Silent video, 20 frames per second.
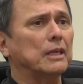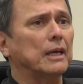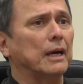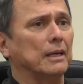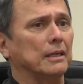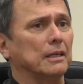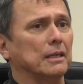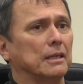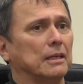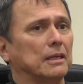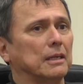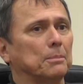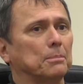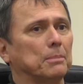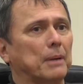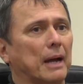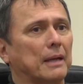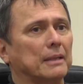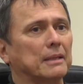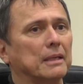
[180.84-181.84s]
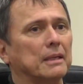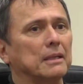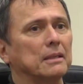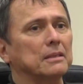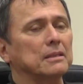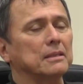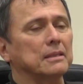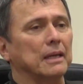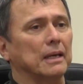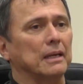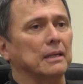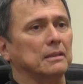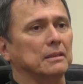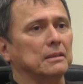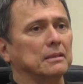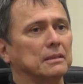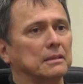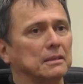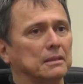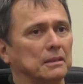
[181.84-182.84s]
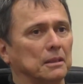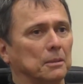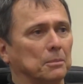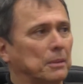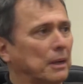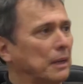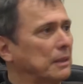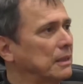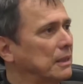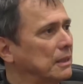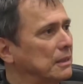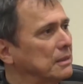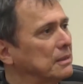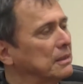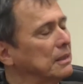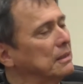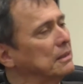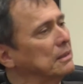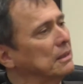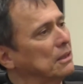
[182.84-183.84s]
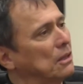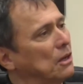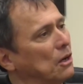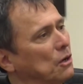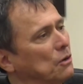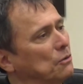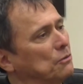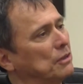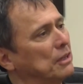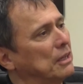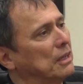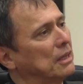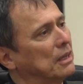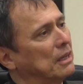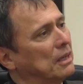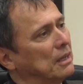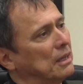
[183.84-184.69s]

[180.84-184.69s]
yeah, in a, in a practical sense, in a practical sense, a lot of the